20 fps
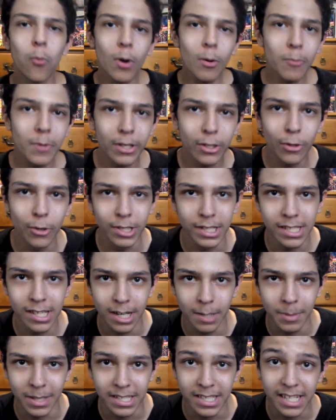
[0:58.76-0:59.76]
what we are going to
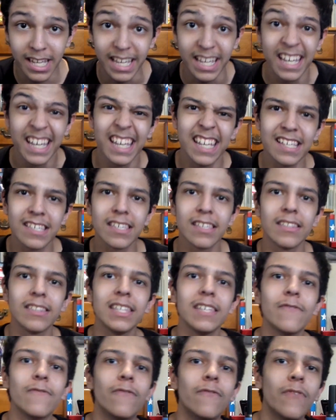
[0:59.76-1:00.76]
talk about today is
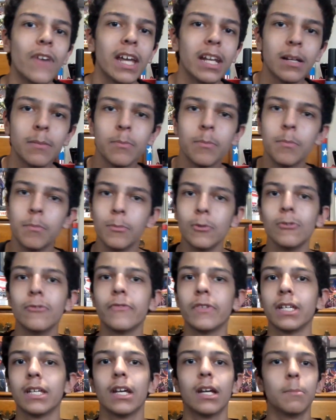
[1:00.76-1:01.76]
the Venom
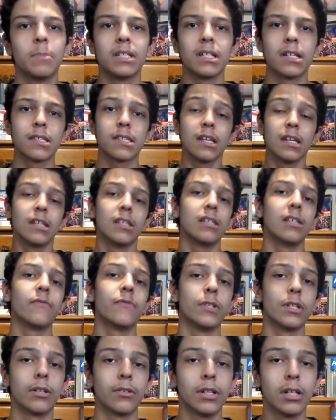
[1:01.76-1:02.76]
movie. Because
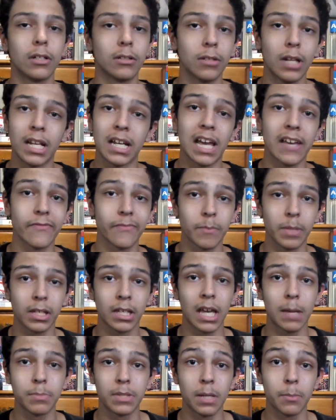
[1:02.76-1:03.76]
if you don't know and haven't
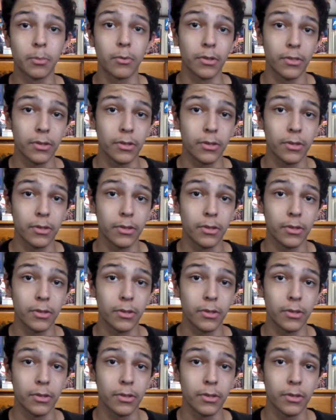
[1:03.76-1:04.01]
kept up